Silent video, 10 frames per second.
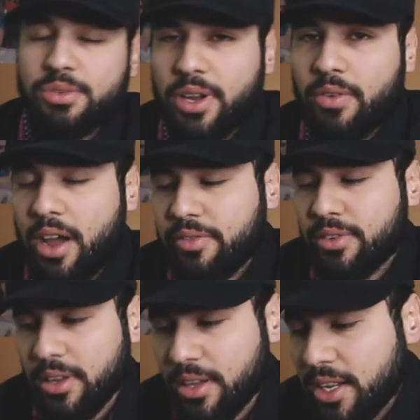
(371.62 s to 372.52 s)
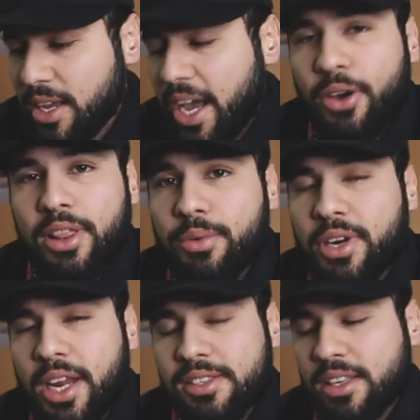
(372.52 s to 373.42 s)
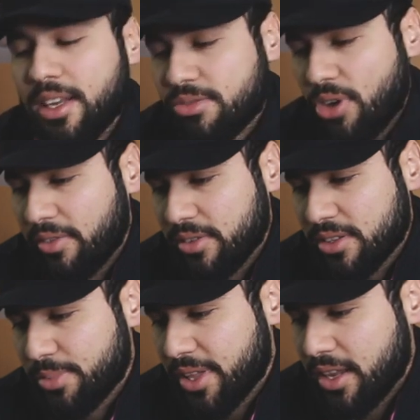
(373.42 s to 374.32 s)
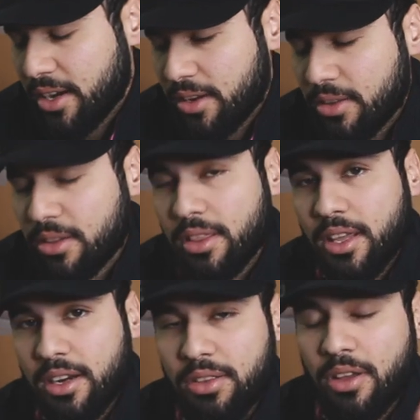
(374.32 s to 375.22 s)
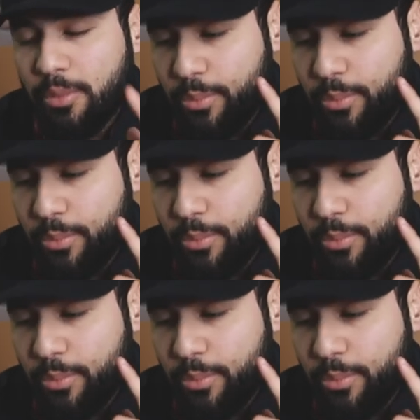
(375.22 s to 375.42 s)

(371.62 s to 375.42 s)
doing a raffle. I only won S N S raffles, but they didn't. They did not